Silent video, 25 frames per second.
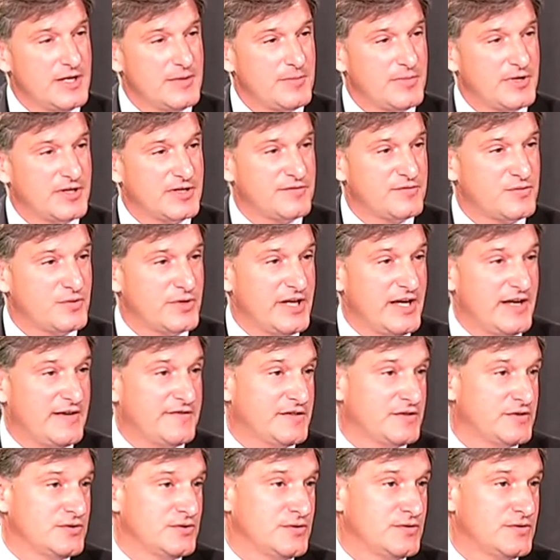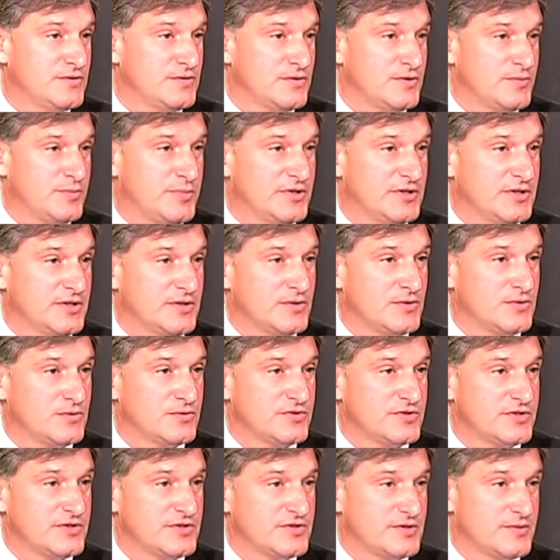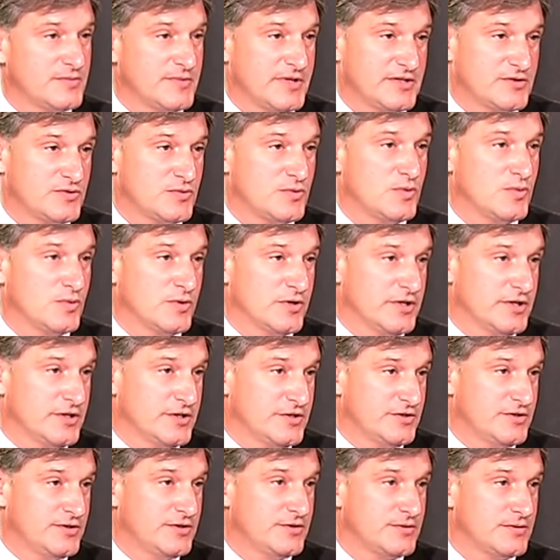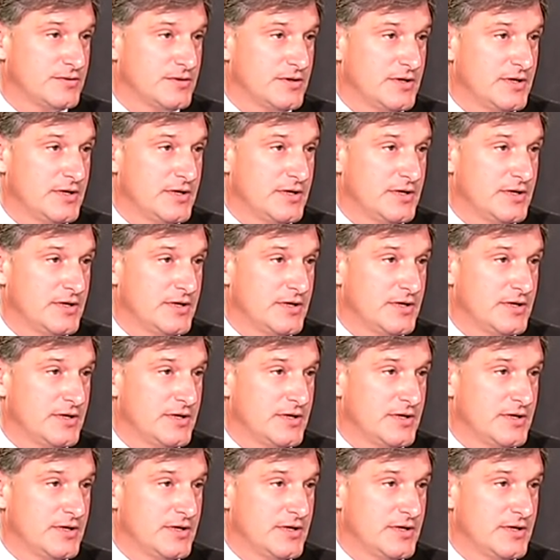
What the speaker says: But if we have to do it through the political system, that's what we're going to do.